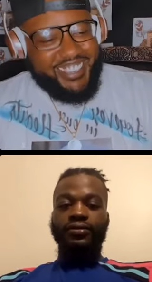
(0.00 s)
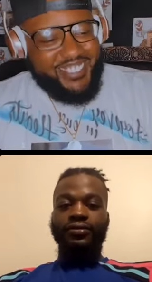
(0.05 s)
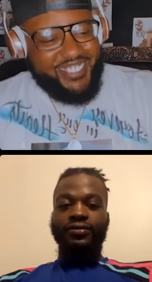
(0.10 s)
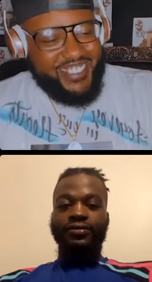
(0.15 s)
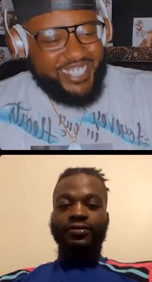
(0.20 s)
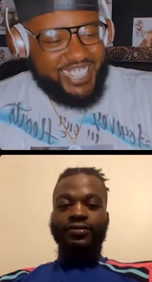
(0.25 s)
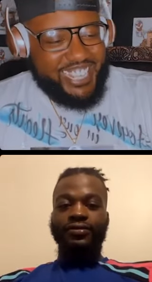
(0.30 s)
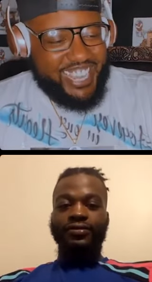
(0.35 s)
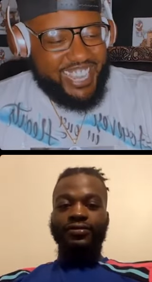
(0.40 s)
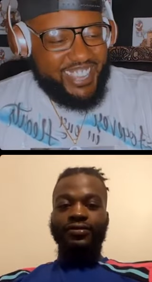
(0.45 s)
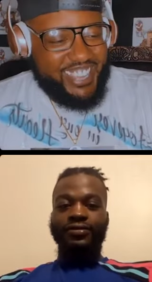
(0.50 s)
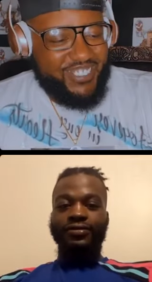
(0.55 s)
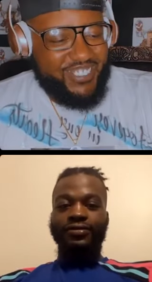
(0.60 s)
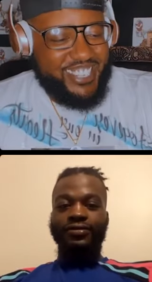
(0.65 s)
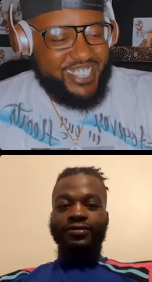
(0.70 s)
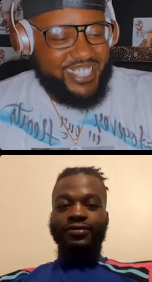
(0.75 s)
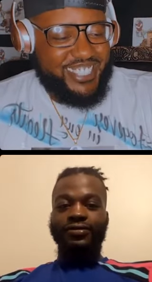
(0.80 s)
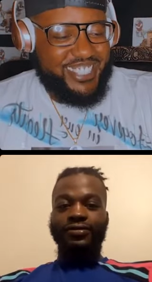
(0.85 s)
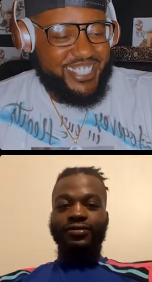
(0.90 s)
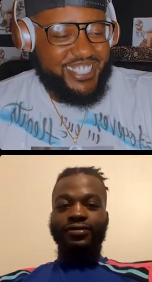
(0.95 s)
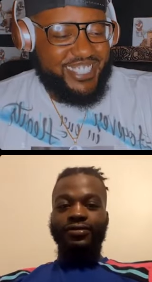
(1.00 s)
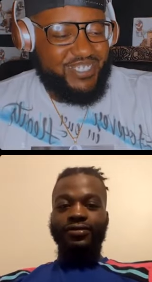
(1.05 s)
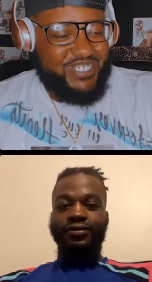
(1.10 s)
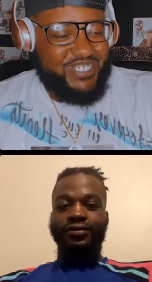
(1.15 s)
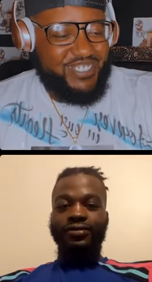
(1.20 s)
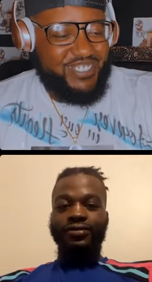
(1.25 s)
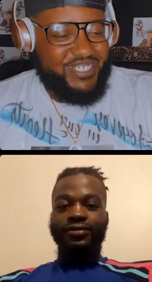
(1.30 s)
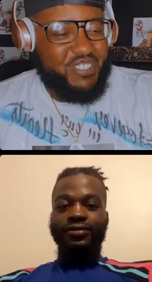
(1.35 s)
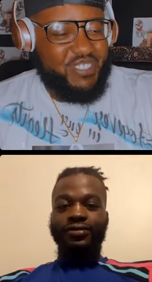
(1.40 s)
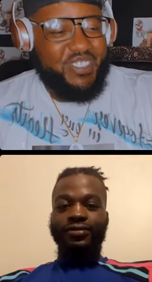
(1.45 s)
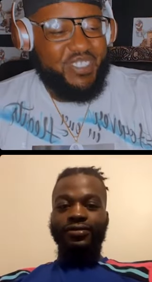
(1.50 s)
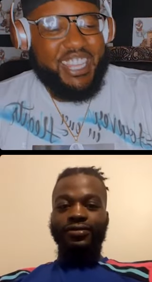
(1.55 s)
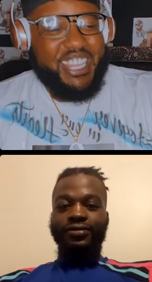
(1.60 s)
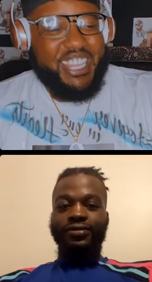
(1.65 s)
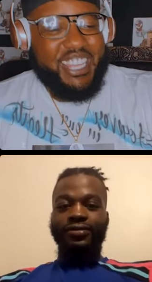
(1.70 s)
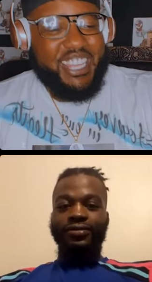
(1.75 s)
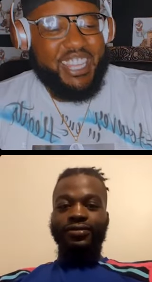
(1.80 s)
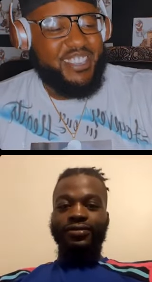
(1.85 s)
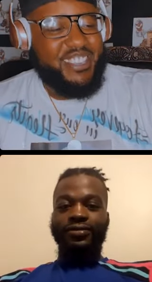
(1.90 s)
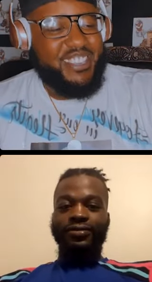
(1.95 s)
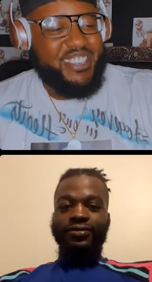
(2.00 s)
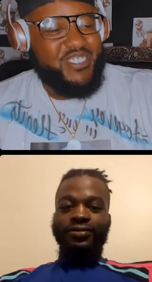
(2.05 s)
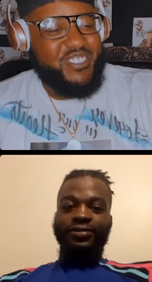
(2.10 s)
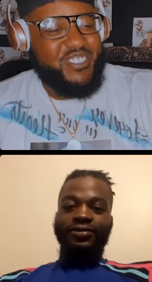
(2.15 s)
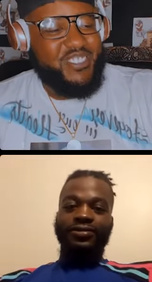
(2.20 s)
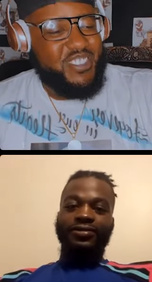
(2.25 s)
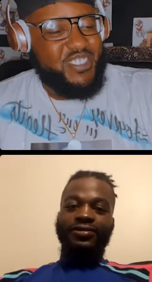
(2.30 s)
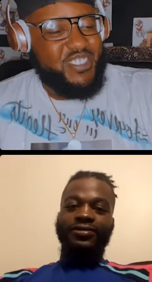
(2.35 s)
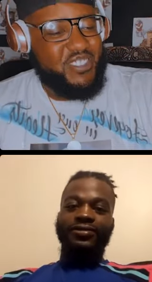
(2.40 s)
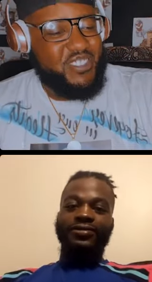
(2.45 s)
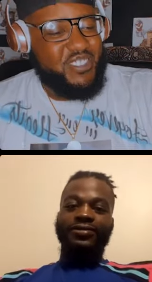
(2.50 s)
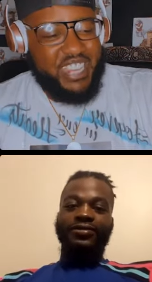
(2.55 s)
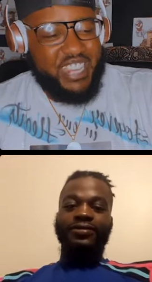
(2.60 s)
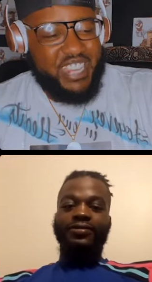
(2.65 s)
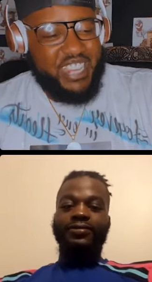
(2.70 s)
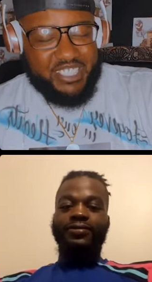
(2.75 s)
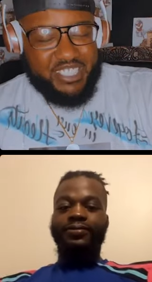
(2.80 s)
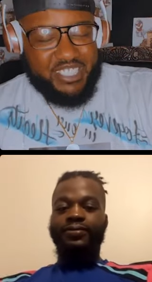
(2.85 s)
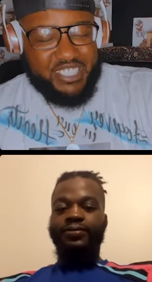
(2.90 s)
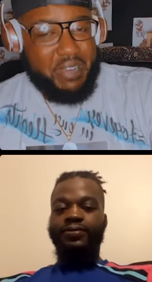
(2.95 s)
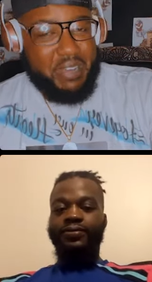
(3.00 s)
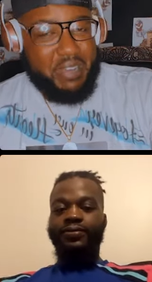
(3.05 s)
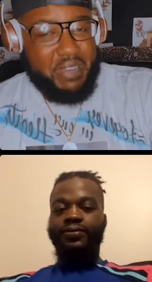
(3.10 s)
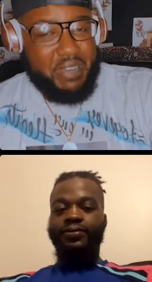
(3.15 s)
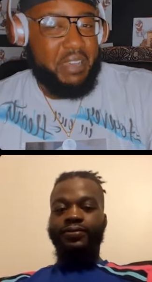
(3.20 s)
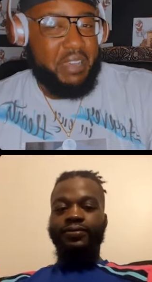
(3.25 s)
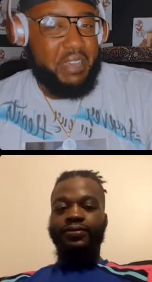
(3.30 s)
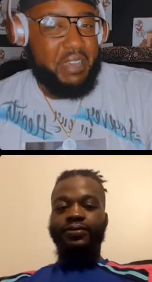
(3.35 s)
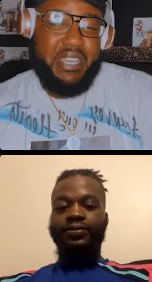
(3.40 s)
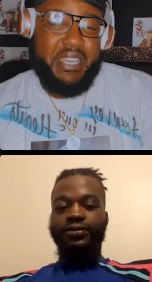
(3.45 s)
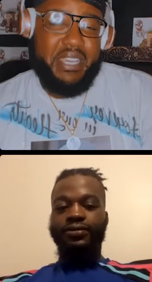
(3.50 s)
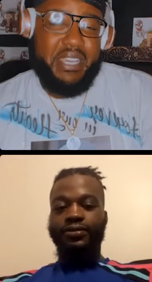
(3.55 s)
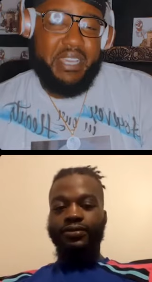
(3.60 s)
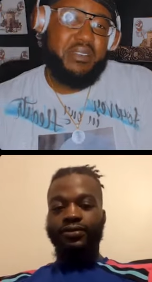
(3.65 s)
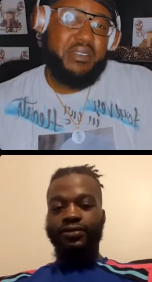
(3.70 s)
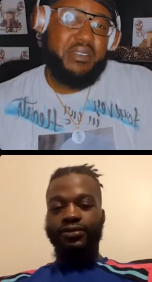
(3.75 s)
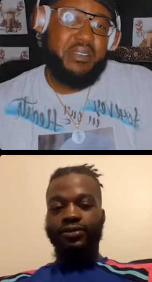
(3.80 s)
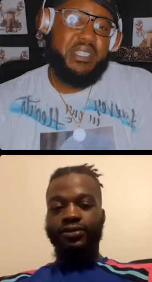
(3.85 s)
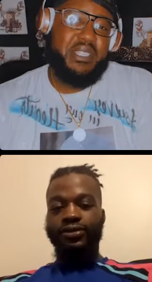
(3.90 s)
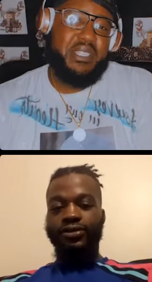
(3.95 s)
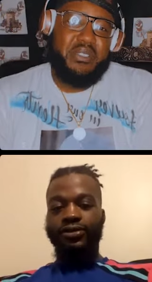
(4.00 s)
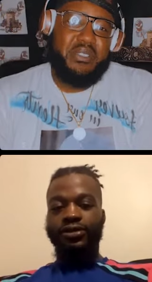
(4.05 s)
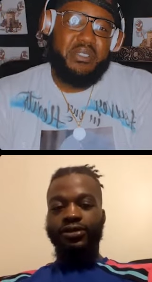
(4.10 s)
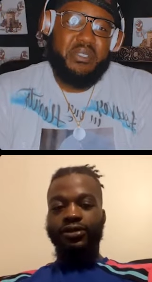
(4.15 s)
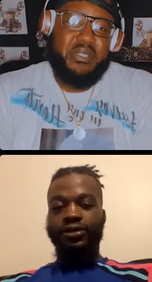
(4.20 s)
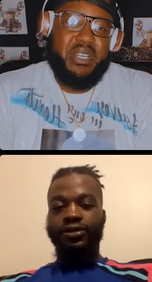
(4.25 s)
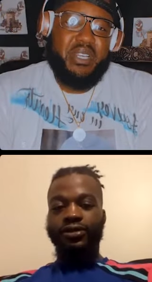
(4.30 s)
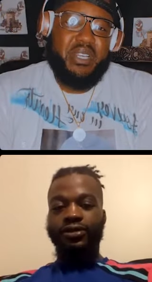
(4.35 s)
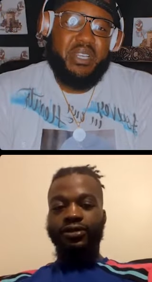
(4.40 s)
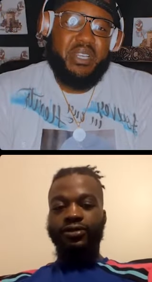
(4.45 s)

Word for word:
Speaker 1: really ain't much to to plan. You you got your mind made up, so